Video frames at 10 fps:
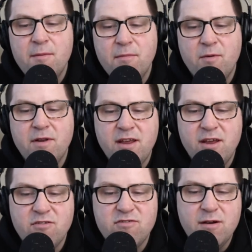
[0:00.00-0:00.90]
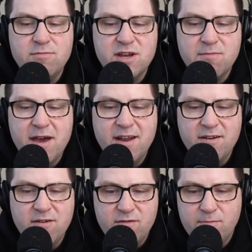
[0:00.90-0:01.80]
but when your subject
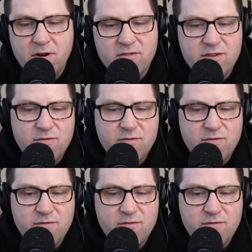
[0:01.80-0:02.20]
matter person